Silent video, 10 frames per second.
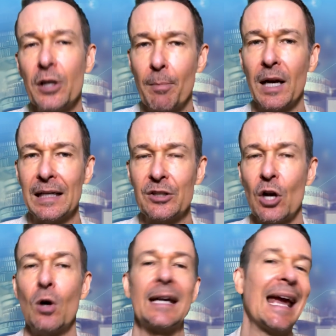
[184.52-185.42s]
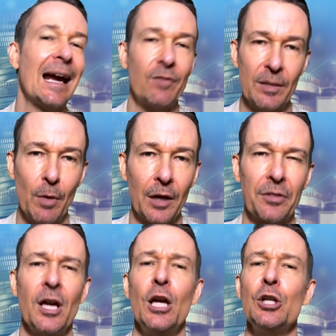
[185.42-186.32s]
your money is going every
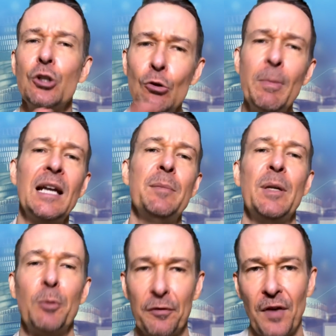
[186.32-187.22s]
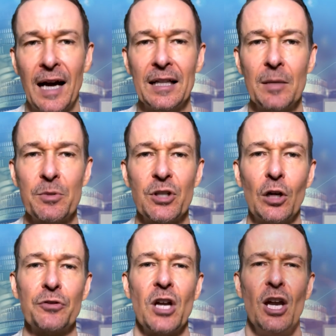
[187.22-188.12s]
month. Too many people find themselves